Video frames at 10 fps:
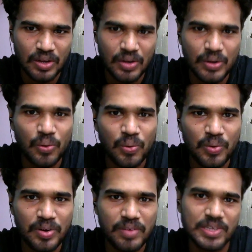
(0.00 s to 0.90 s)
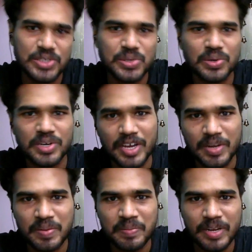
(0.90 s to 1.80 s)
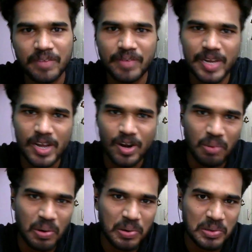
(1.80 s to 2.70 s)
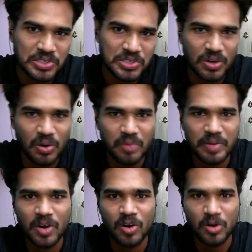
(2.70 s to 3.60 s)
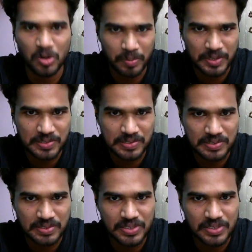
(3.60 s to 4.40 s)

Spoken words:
don't waste your time in very advanced or very hard topics.